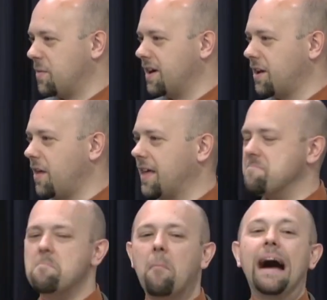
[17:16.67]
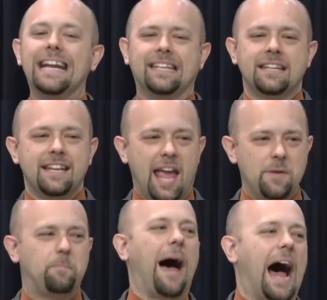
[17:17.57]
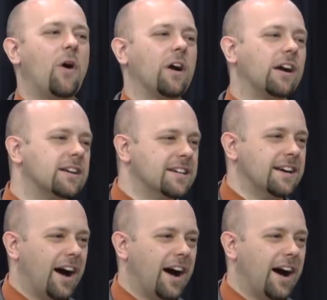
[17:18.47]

Where did all that might and power